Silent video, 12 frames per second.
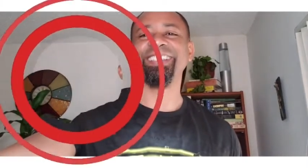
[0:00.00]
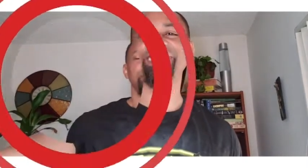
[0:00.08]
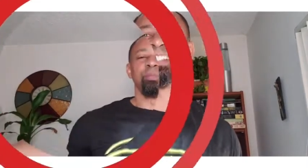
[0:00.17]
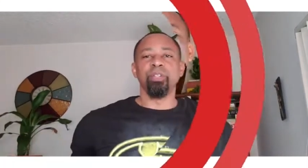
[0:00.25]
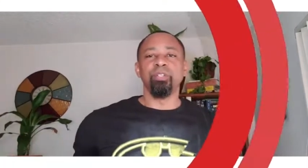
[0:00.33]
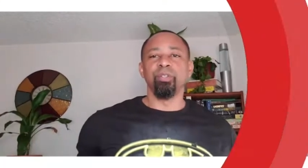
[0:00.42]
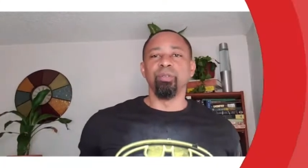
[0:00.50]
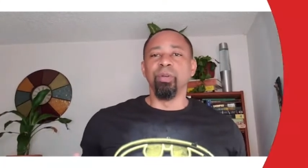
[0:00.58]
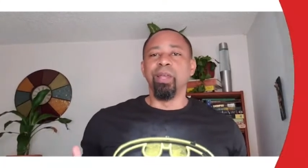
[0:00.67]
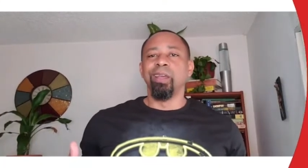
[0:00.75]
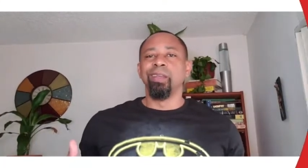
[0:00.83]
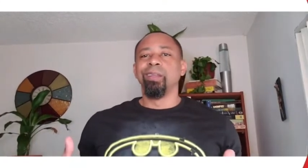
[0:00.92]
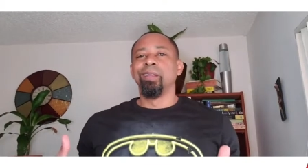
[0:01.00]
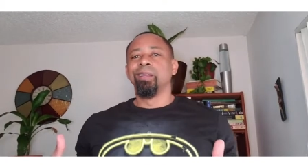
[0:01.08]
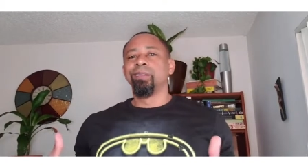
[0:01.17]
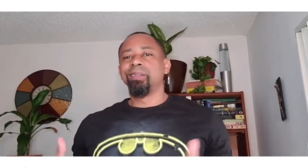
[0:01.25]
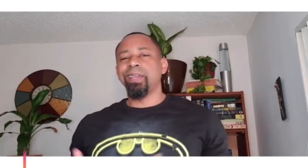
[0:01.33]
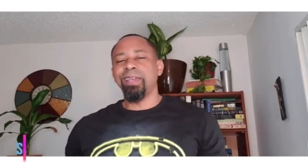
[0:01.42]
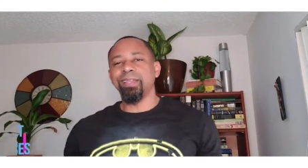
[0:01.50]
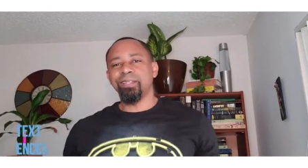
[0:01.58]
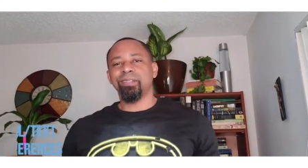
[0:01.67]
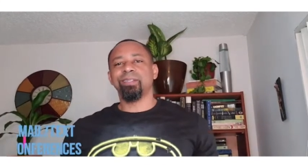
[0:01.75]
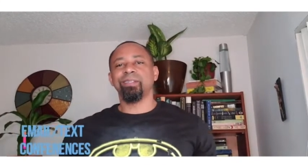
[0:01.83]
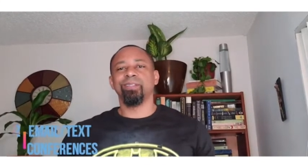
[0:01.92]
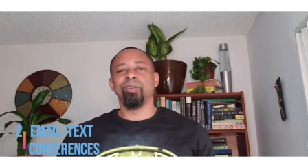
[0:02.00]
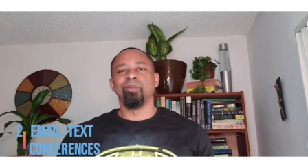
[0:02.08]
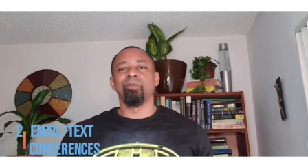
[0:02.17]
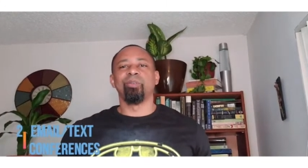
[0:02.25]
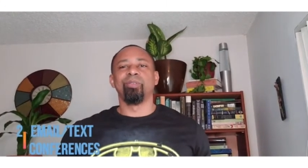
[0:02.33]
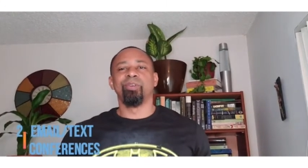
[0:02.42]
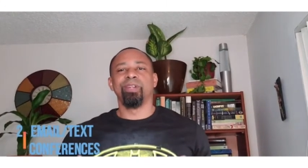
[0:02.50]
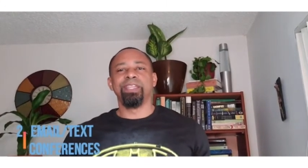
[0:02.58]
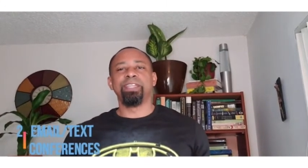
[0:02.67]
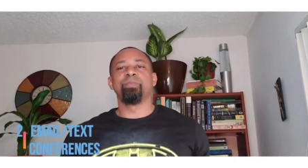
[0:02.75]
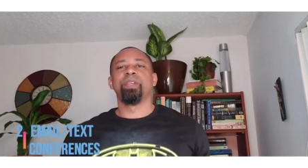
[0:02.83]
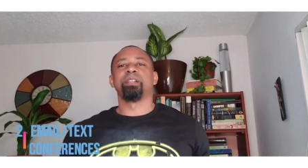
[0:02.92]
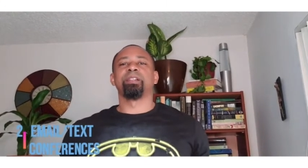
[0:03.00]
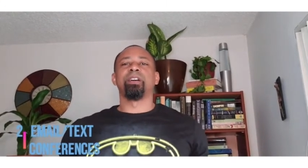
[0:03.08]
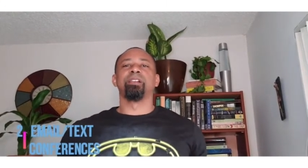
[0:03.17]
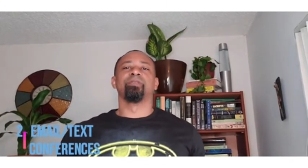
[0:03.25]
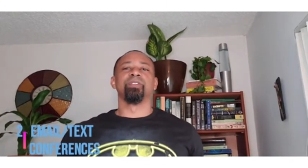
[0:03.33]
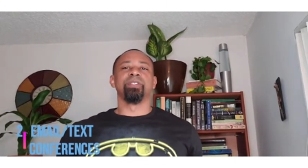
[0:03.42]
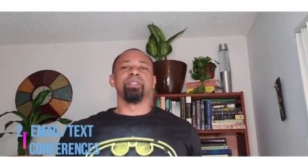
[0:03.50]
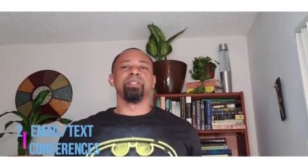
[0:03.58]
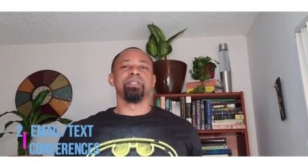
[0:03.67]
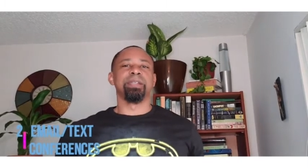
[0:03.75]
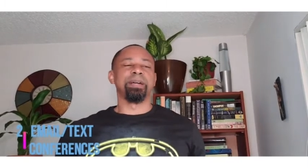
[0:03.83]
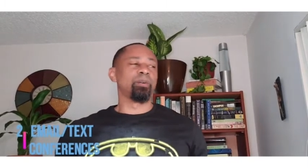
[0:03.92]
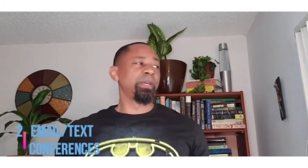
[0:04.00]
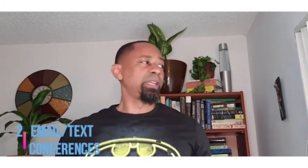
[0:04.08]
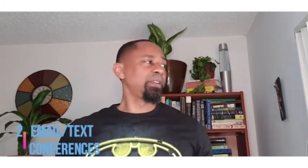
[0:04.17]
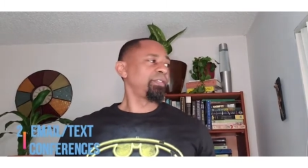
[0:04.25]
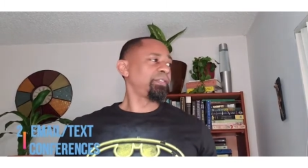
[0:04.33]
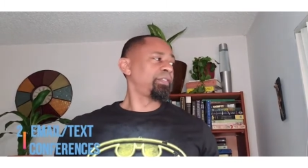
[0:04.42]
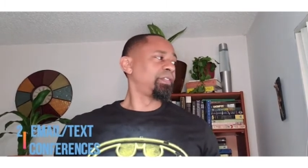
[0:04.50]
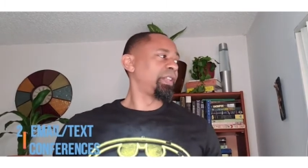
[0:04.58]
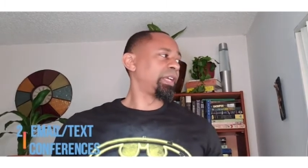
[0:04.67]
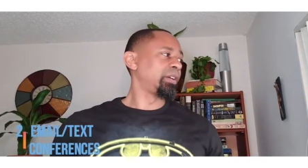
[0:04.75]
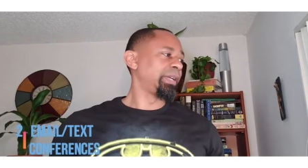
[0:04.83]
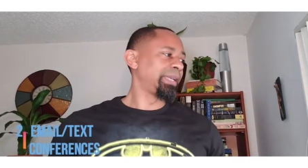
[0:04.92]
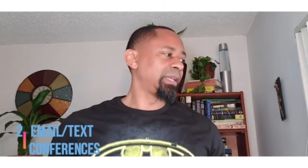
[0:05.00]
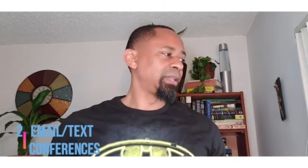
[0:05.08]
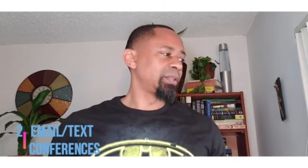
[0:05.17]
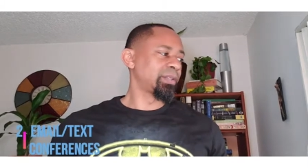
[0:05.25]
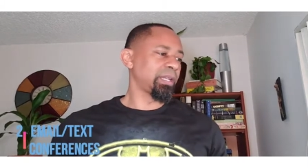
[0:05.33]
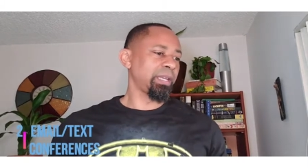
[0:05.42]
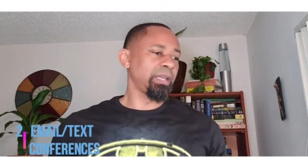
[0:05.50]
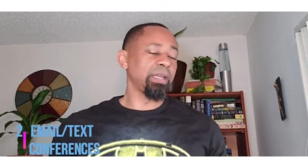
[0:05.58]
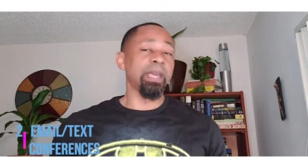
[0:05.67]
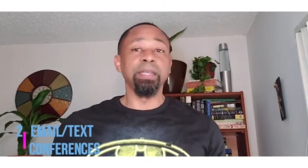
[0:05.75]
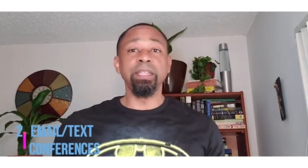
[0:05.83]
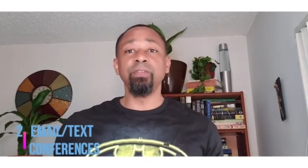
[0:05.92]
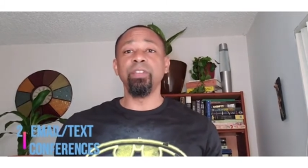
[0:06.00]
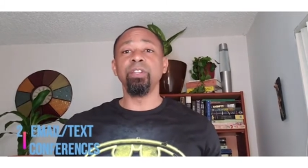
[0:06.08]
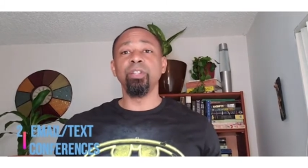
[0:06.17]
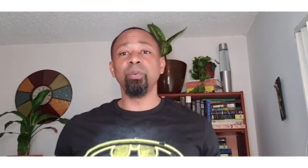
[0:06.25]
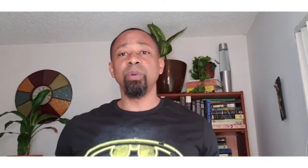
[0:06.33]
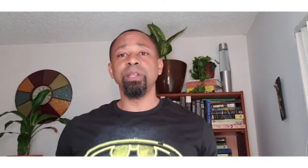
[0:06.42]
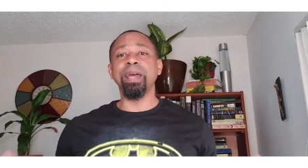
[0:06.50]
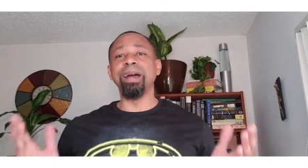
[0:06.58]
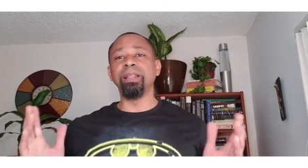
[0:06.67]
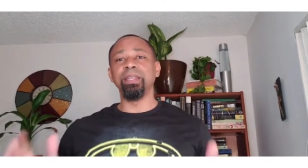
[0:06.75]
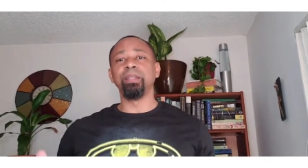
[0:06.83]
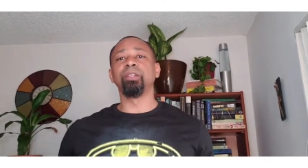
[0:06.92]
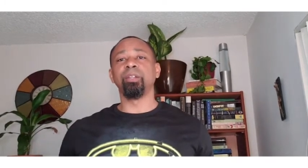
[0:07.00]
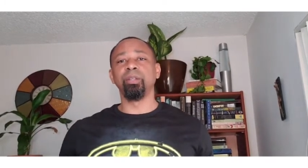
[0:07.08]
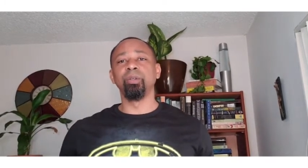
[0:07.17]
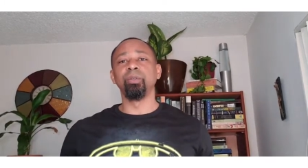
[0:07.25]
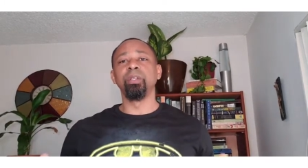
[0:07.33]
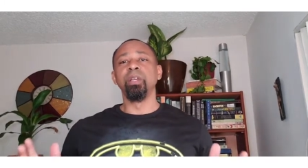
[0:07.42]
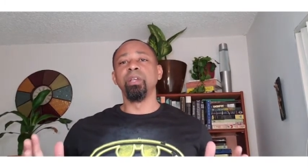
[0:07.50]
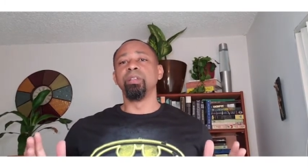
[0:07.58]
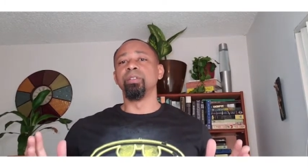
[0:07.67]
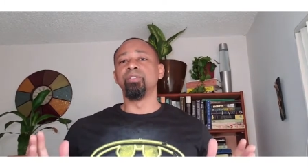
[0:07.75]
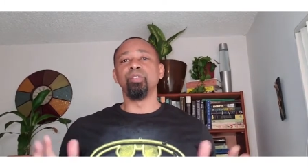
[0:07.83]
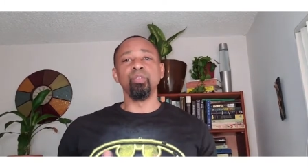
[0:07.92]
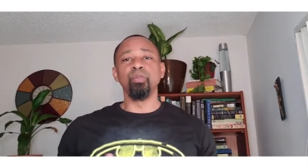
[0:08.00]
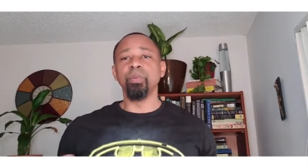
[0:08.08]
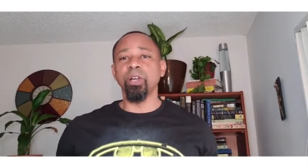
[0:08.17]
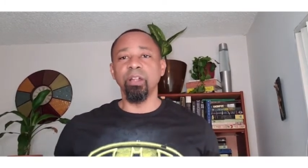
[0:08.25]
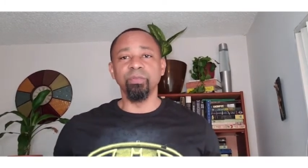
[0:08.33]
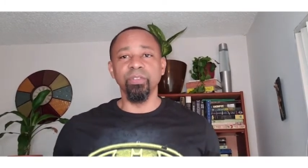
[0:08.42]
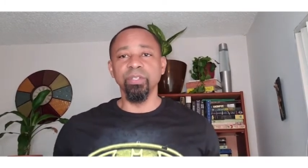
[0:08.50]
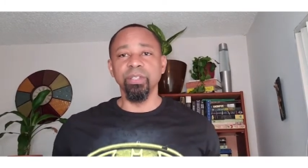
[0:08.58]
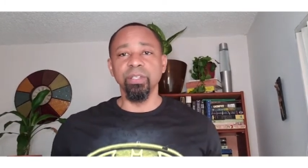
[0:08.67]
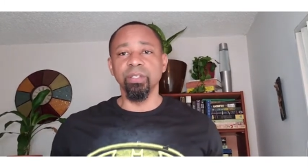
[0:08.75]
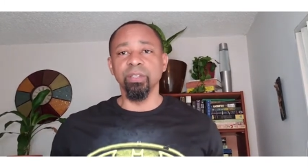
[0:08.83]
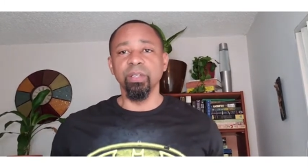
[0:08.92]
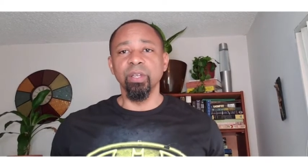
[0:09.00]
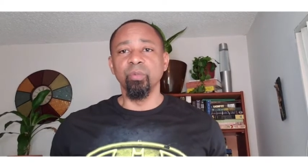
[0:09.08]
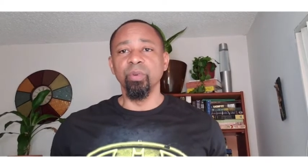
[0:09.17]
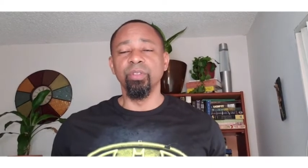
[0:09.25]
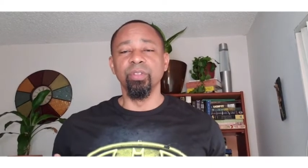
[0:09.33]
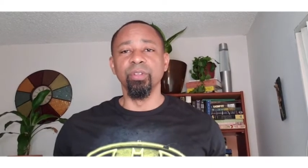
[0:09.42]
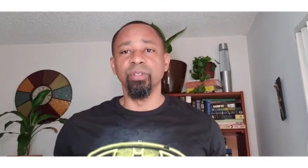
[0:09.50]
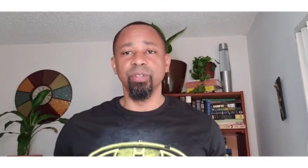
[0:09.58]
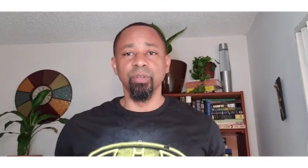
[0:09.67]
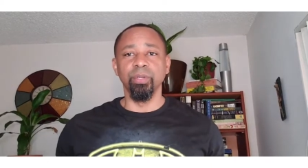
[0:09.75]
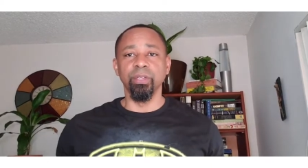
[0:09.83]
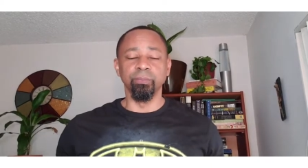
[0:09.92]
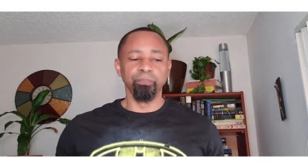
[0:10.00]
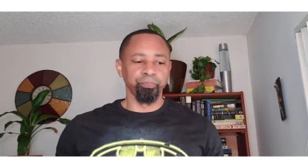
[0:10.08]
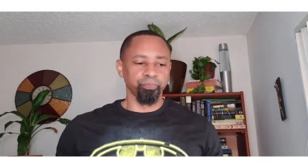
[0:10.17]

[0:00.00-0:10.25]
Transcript: Number two, texts or email conferences. Now, if there is a, and even, you know what, I'll include Zoom conferences with the student.